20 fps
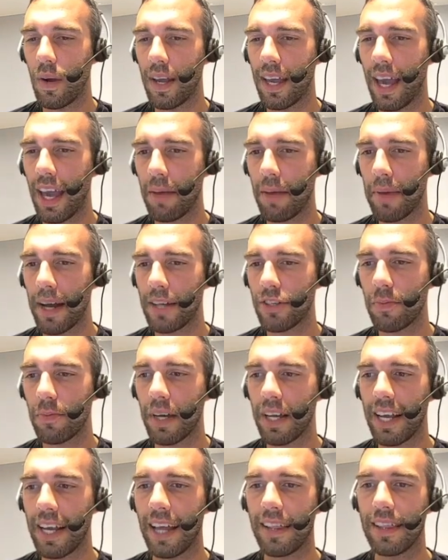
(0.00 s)
okay
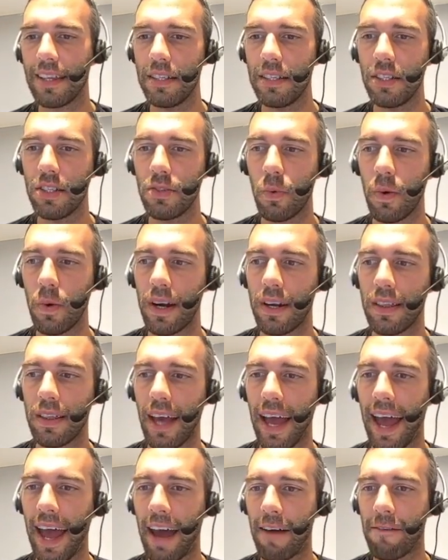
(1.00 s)
matchup. And again, this is
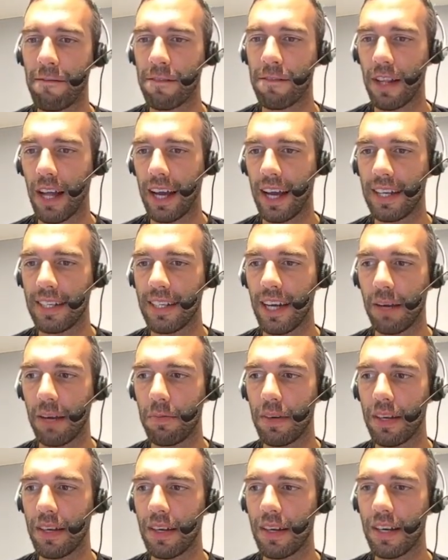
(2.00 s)
where the half flying
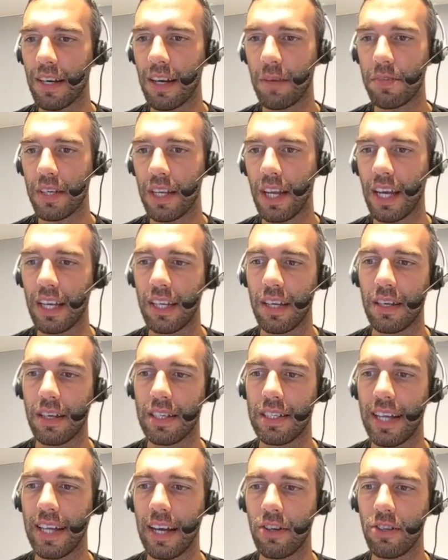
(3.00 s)
typing comes in
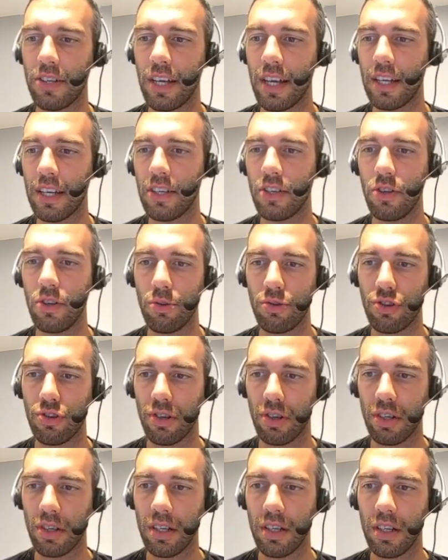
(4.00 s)
handy because now you're taking
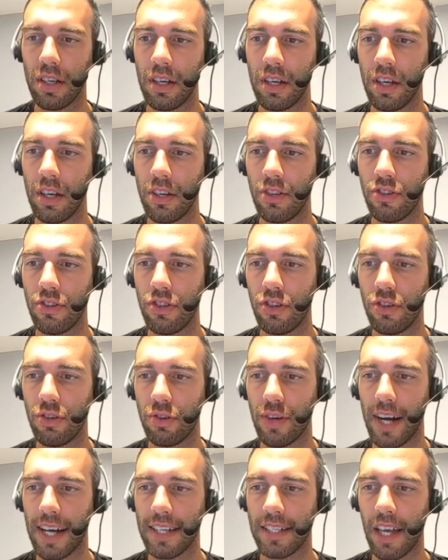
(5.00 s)
neutral
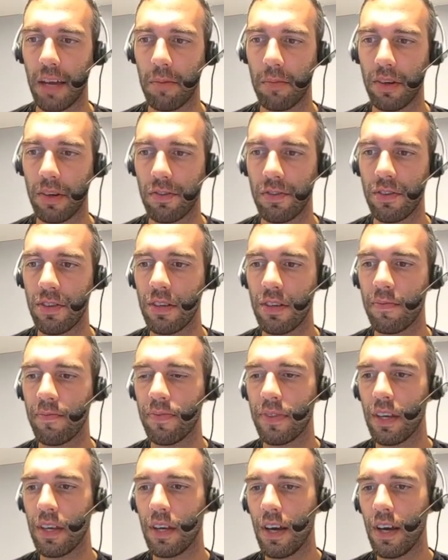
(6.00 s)
to grass type moves.